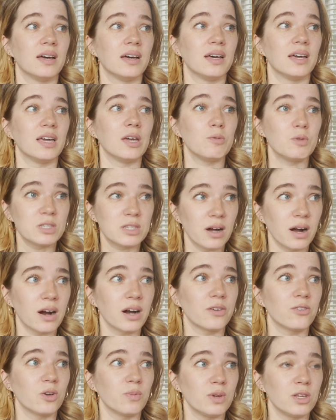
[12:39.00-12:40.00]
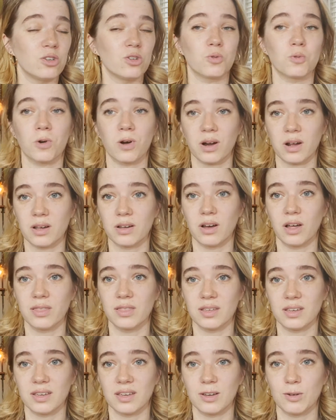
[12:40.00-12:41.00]
it was hard for me to work on
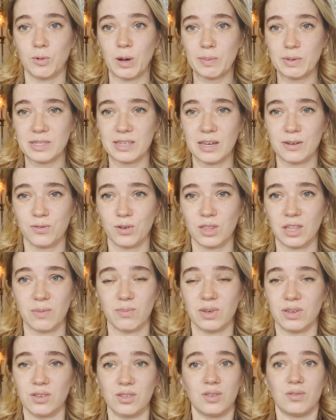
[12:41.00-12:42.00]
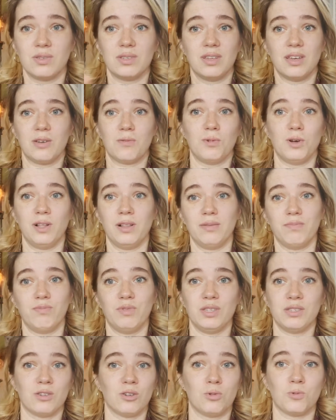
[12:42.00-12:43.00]
the website for them because it was like, well,
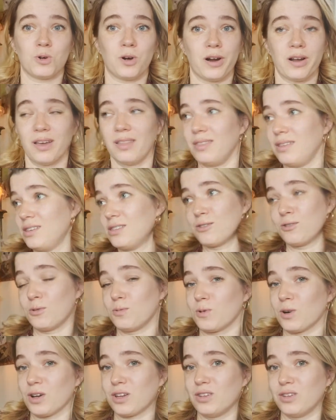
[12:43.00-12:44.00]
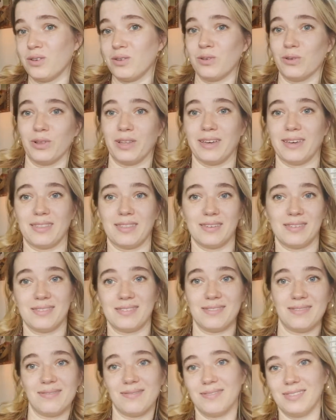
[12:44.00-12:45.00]
this could work and this could work too. Like,
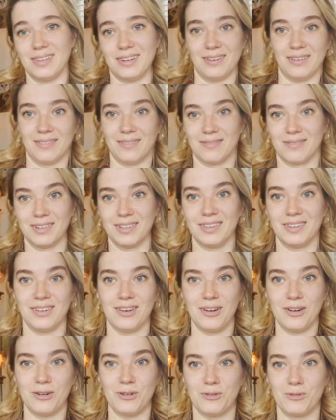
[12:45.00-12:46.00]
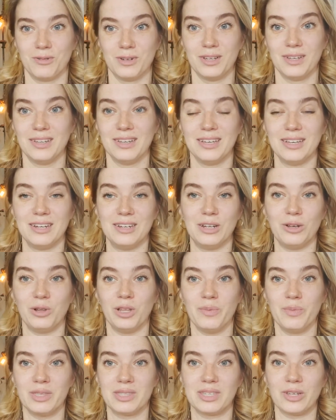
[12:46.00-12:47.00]
this, you know, really no
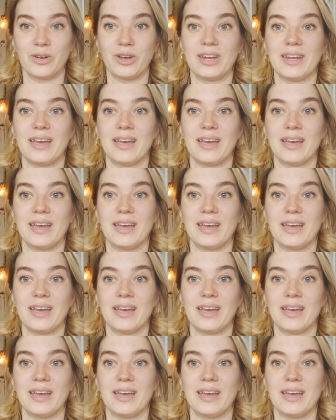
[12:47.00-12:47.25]
limits on